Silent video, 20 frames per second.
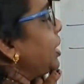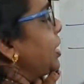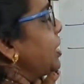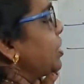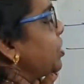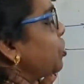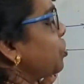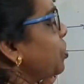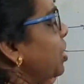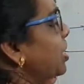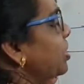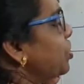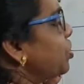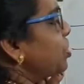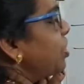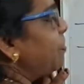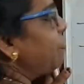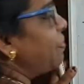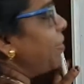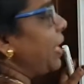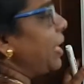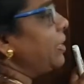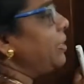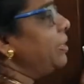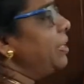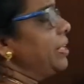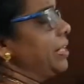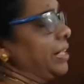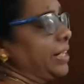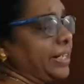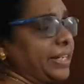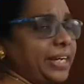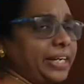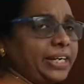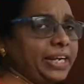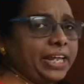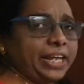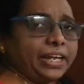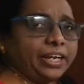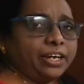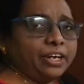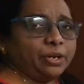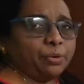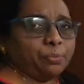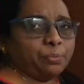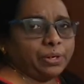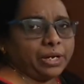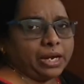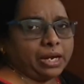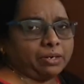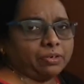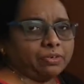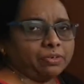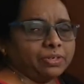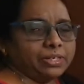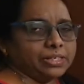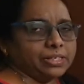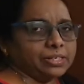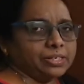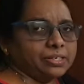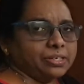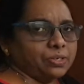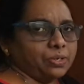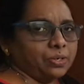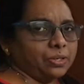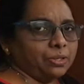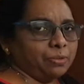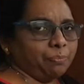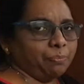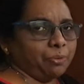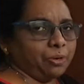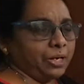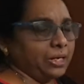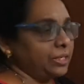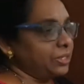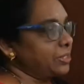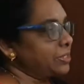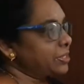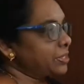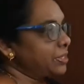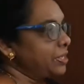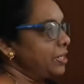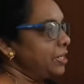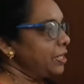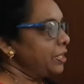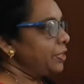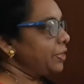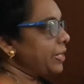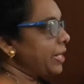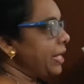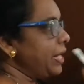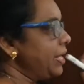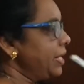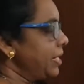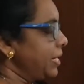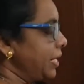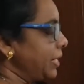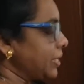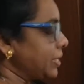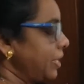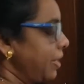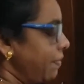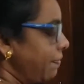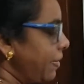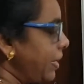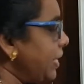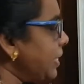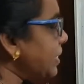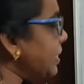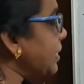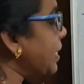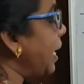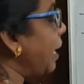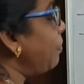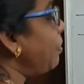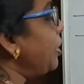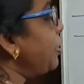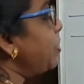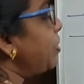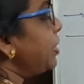structure of a kidney. We have to discuss all the points. Okay, yes, when it's coming to